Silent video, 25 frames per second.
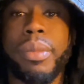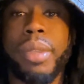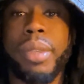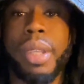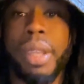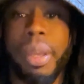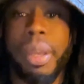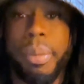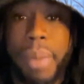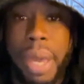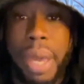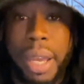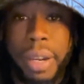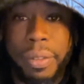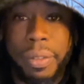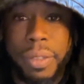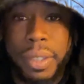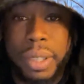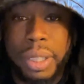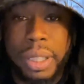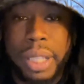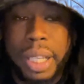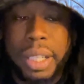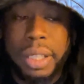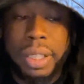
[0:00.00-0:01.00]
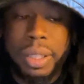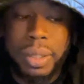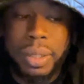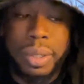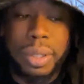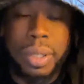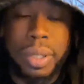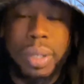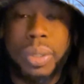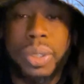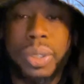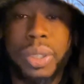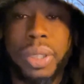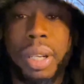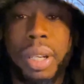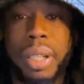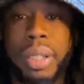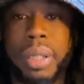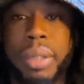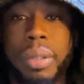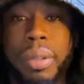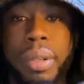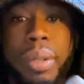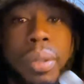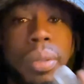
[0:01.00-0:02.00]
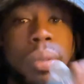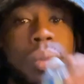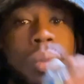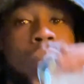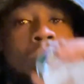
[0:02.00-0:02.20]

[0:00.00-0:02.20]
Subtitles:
Your manifestations is gonna start to grow.